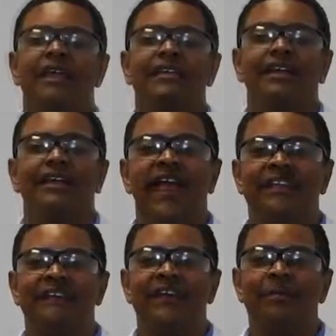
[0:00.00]
To
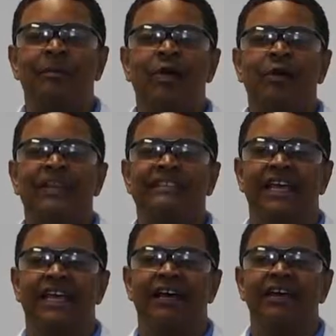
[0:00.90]
connect the VaporPro
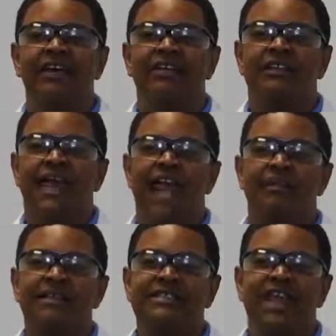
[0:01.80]
XL to the
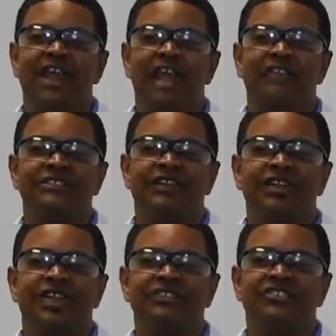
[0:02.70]
Ametek
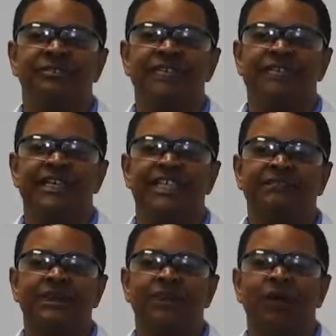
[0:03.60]
Arizona Instrument
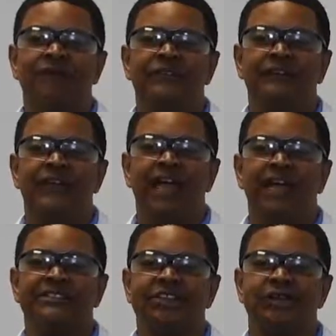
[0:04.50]
ZSP-150
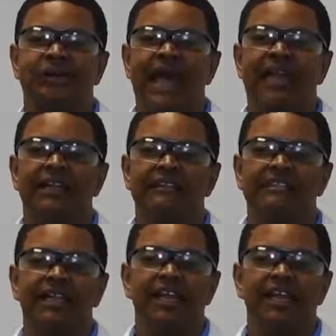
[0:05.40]
external balance,